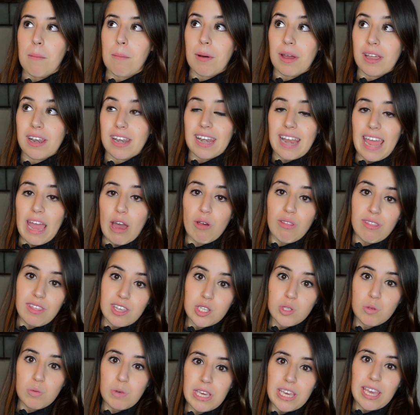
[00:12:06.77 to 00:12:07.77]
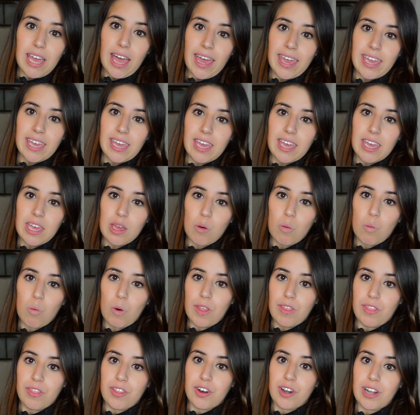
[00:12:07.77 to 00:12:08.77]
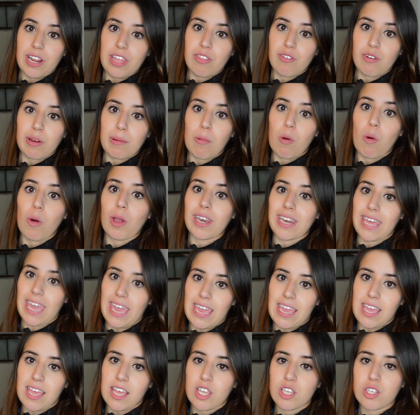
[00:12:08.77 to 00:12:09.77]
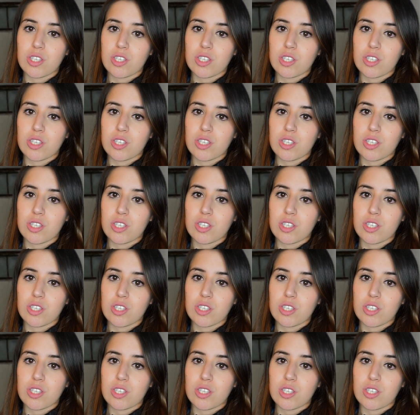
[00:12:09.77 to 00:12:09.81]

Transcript: but now this week I hit 133.8.